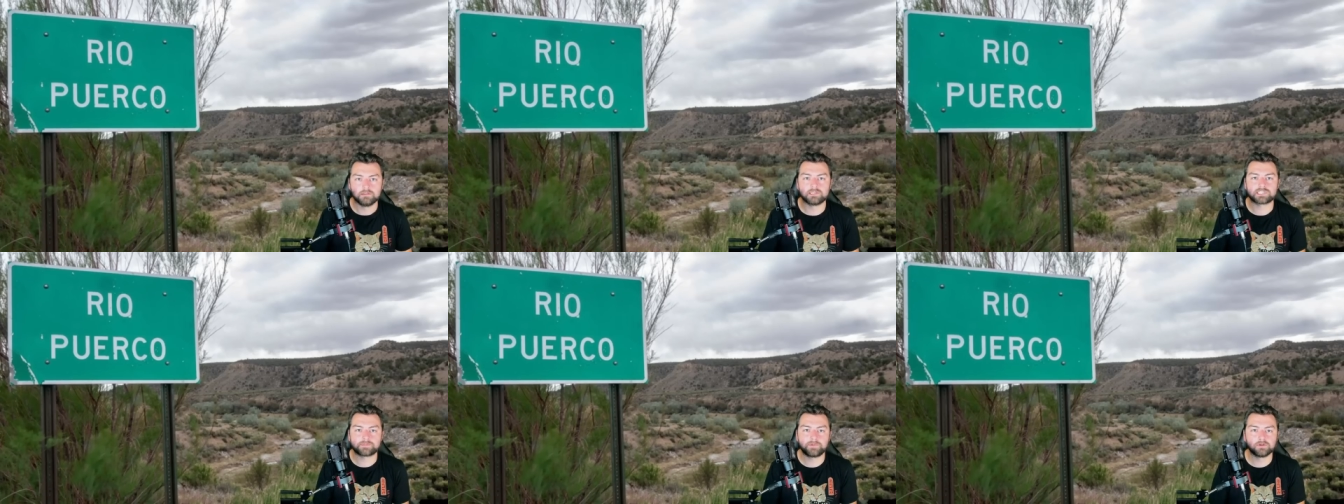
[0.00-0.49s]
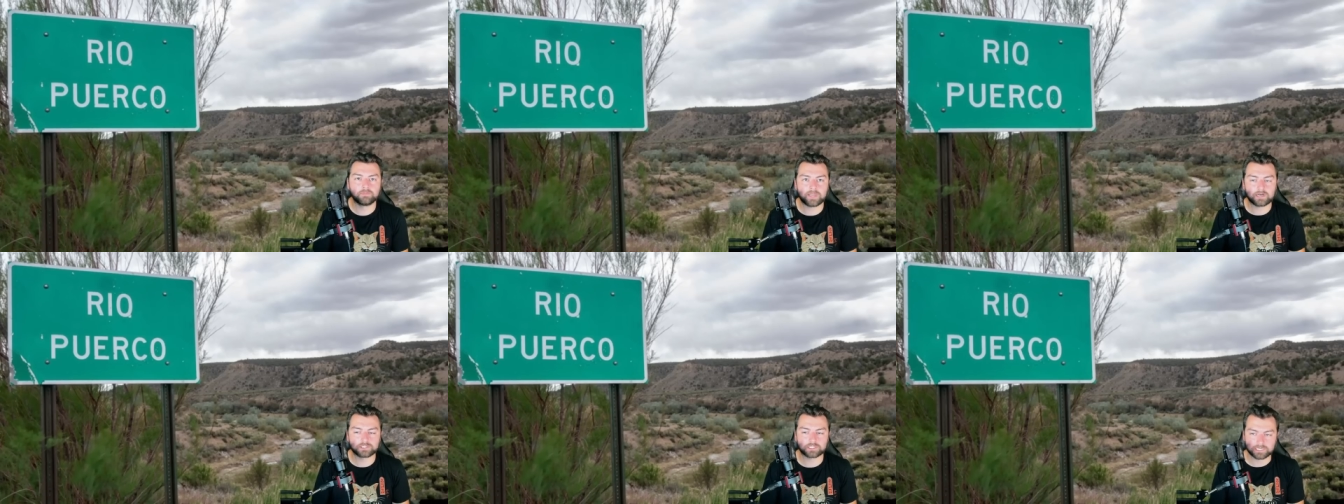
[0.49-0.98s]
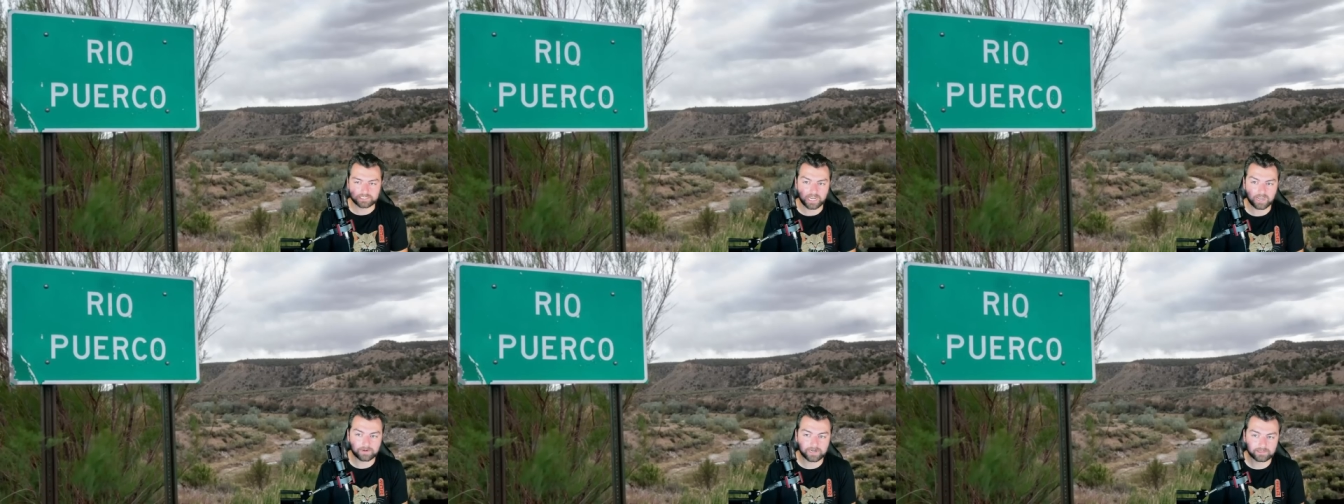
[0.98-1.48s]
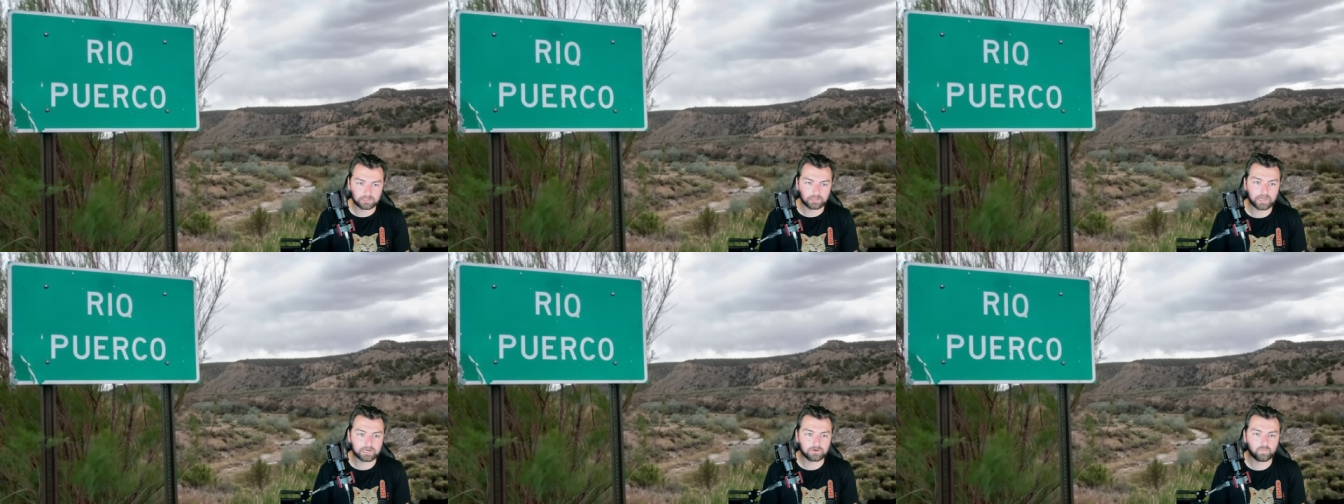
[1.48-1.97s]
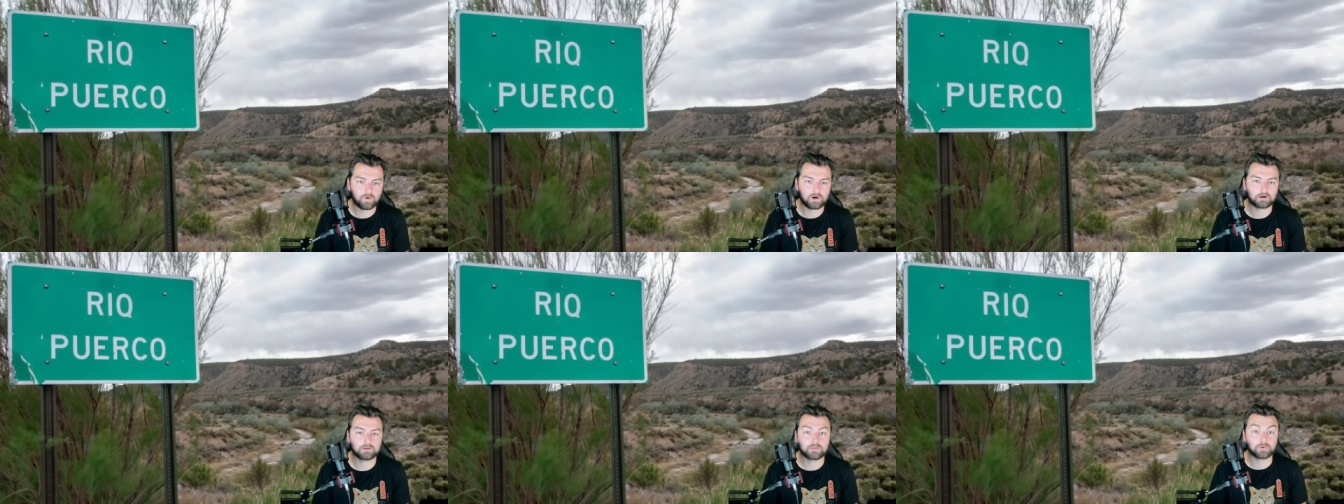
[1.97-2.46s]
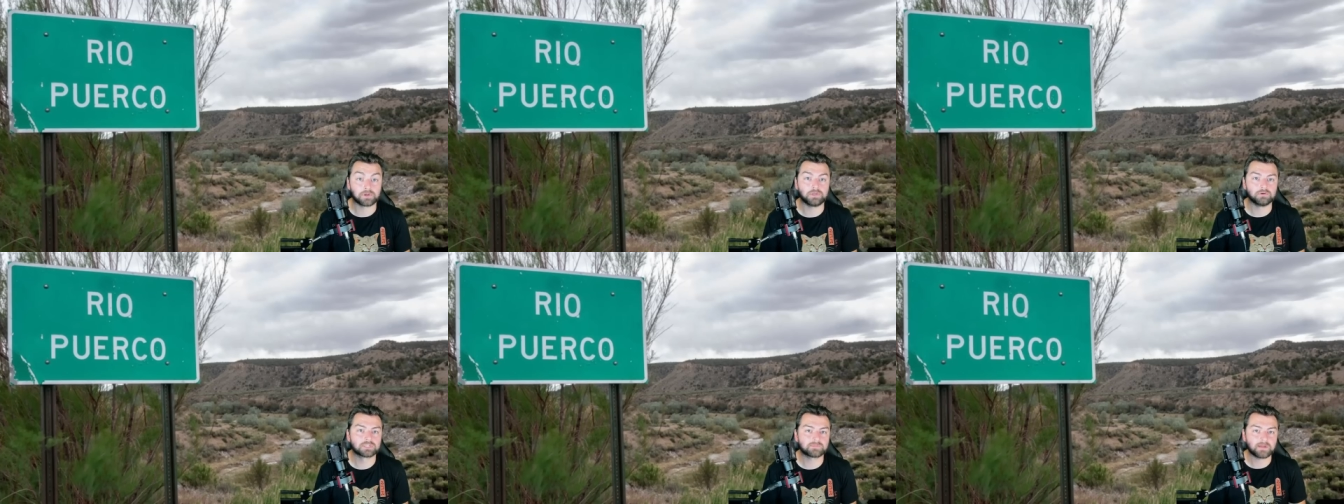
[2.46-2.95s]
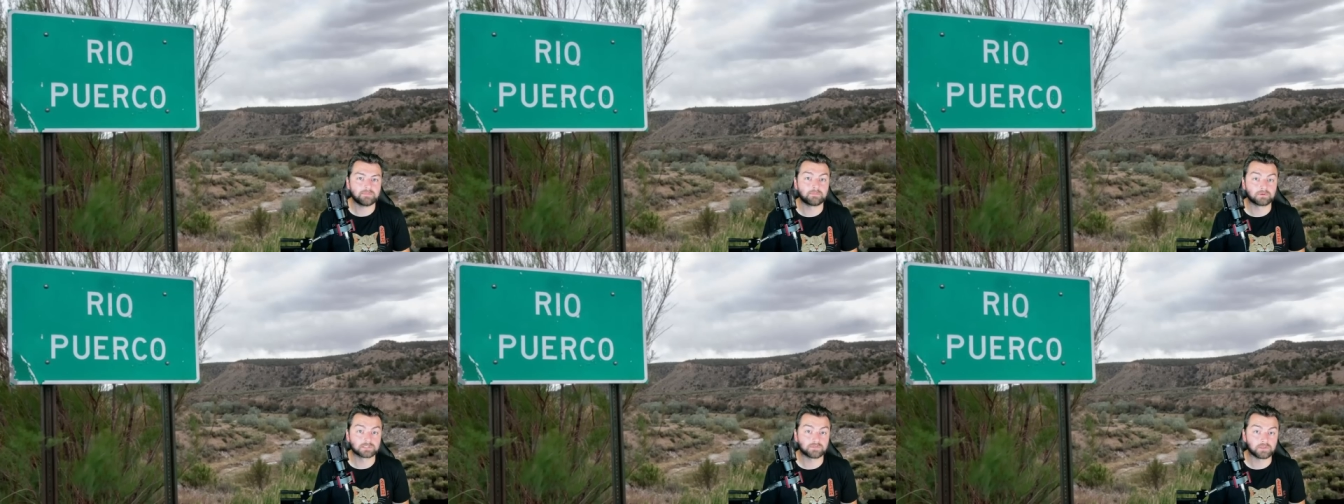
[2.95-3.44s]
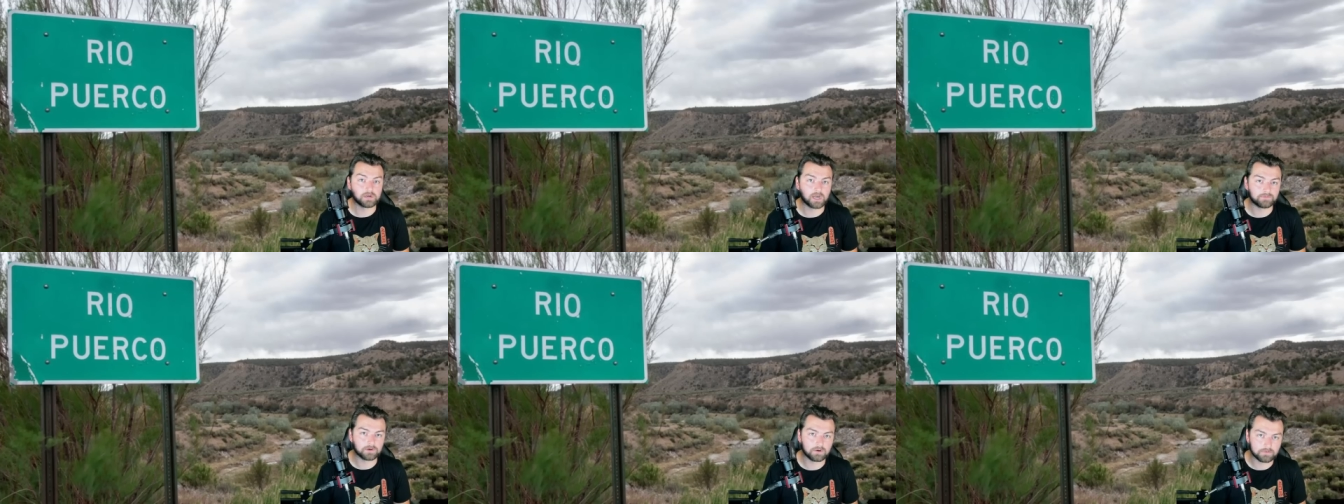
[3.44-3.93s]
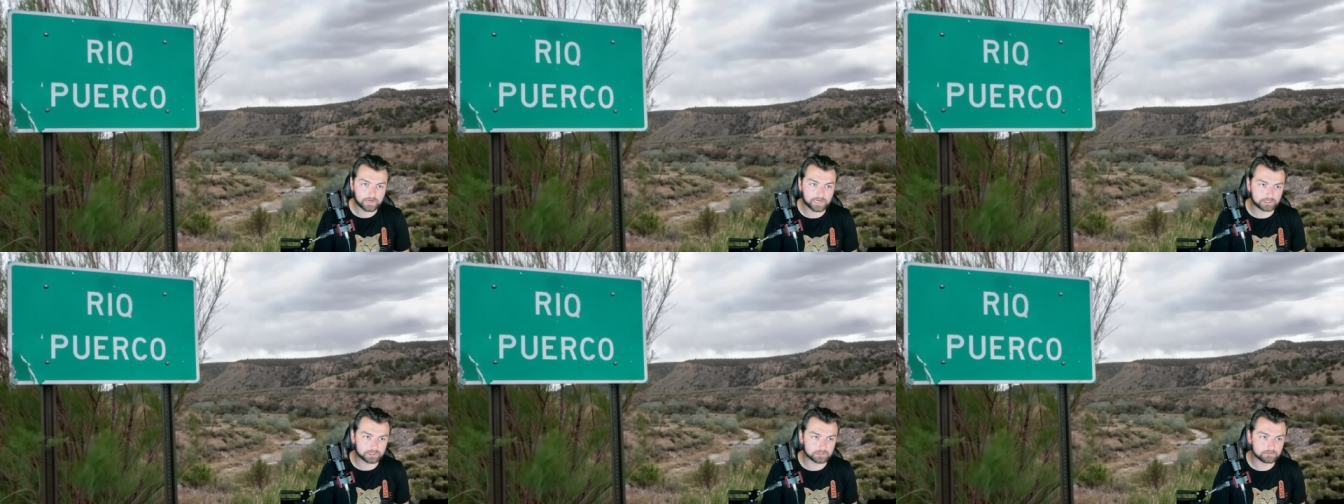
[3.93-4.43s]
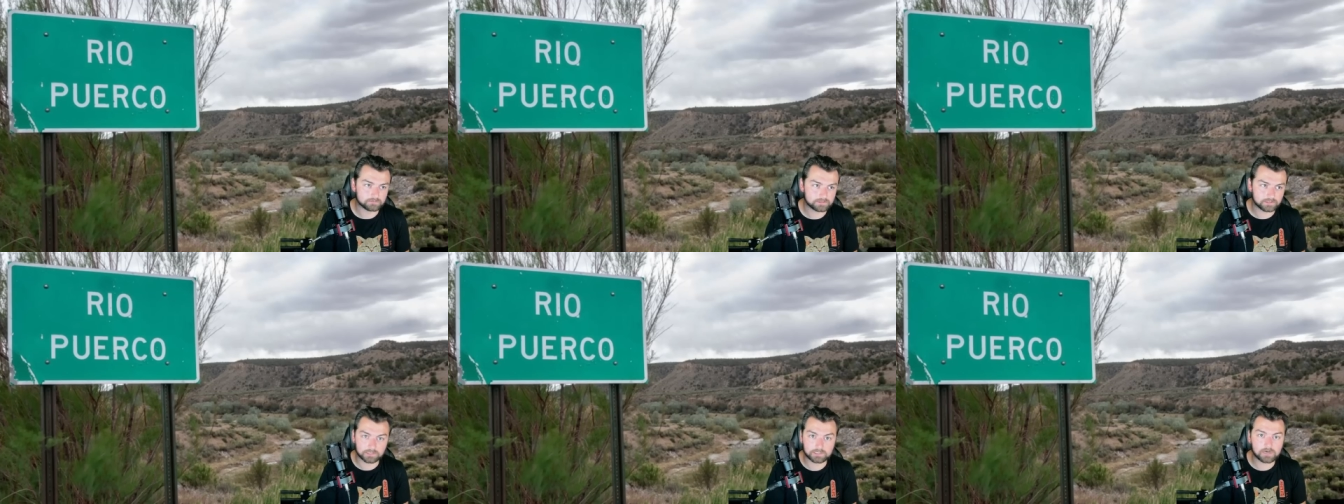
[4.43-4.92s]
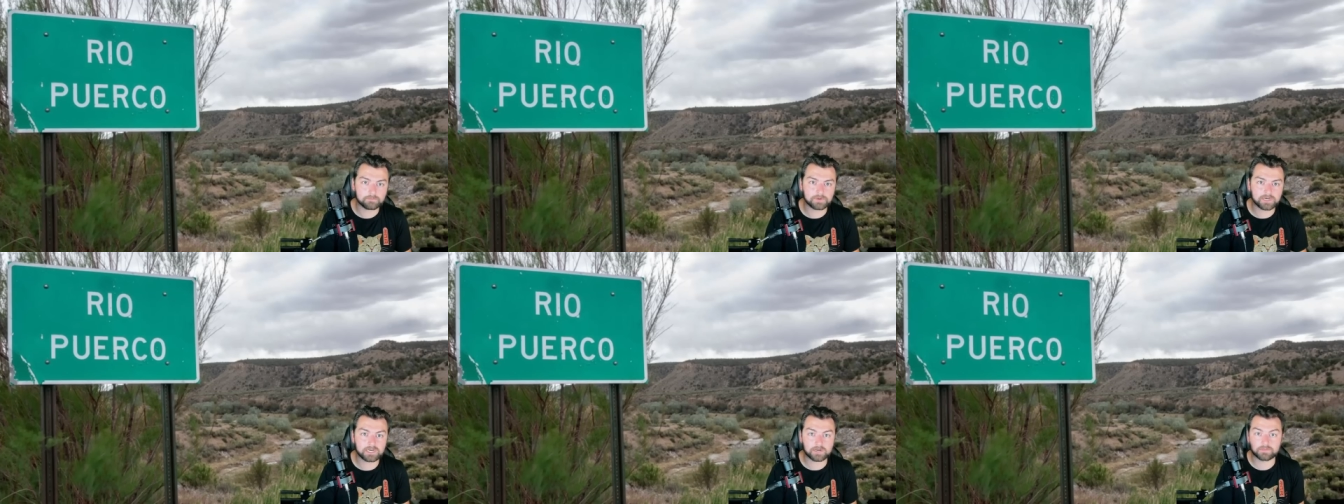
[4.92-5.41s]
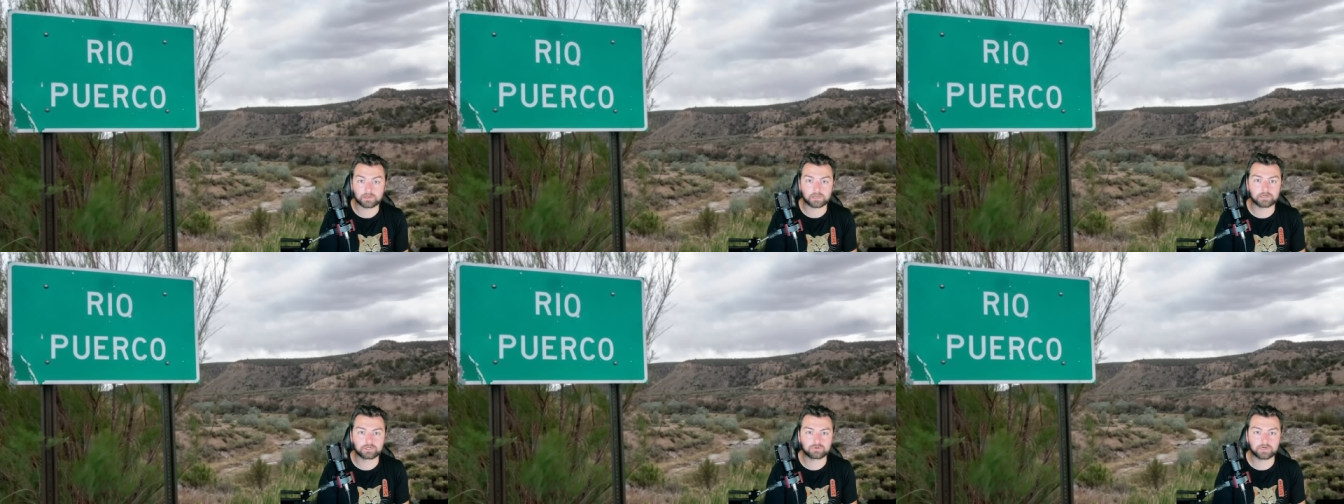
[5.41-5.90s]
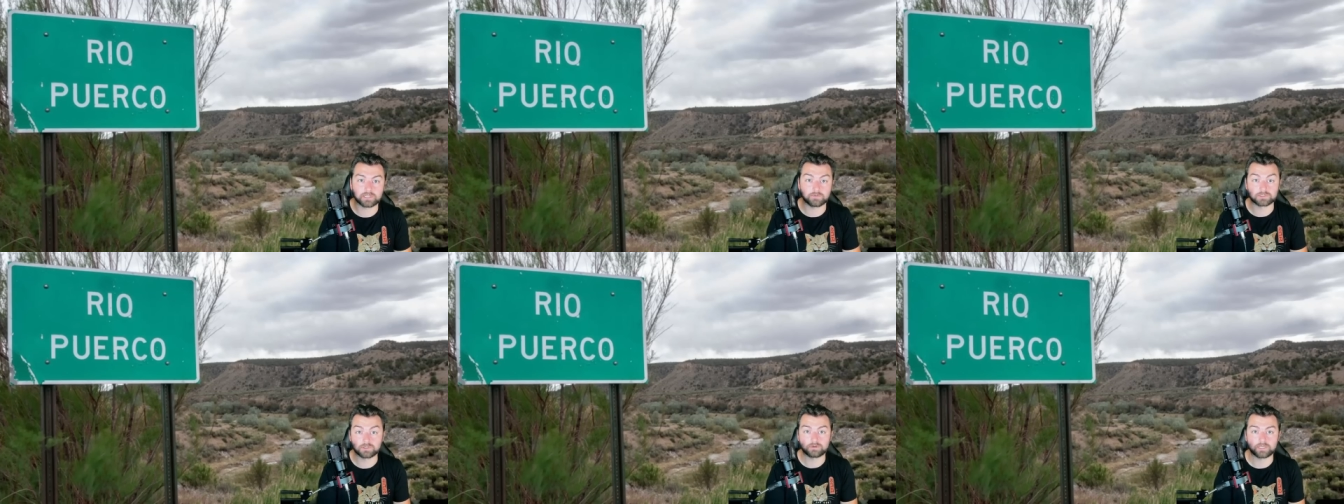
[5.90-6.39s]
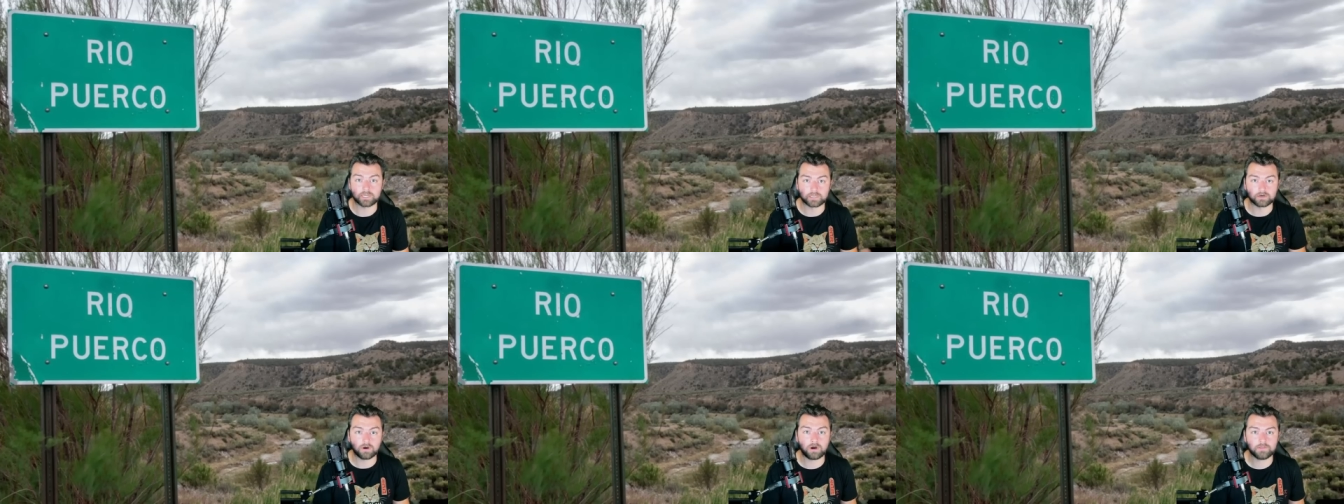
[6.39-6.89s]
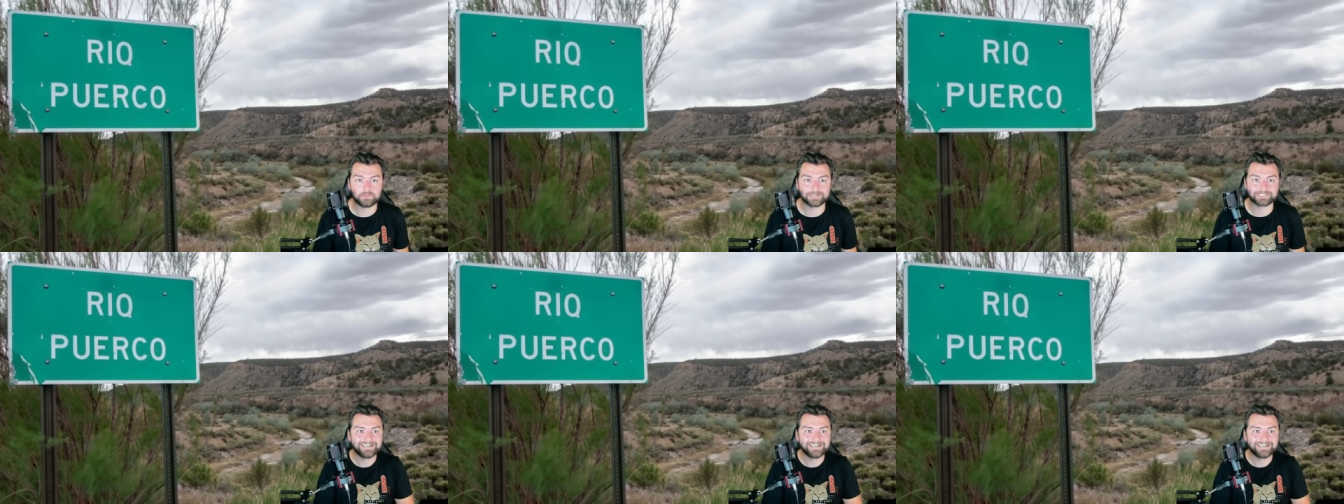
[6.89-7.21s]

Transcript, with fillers: This spill managed to contaminate the land and water that were used by members of the Navajo Nation. To the company and the country that was looking in on this,